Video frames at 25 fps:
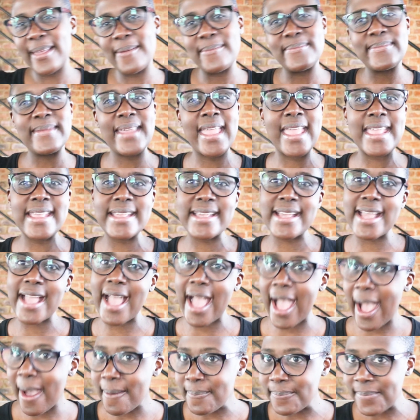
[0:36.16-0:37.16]
the
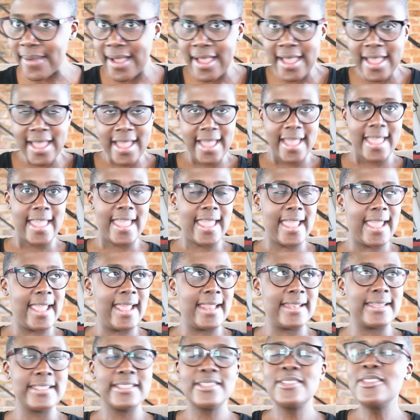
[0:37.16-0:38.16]
makeup,
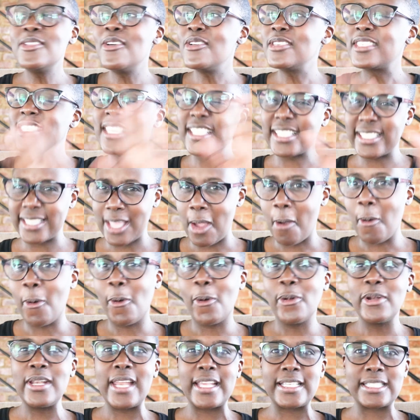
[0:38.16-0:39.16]
and just the
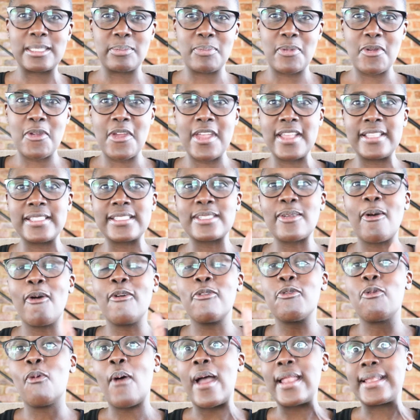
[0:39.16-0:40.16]
whole experience
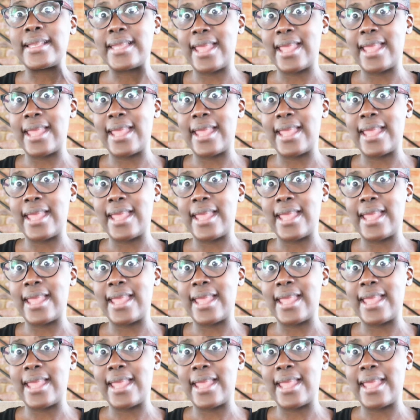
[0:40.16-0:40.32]
of what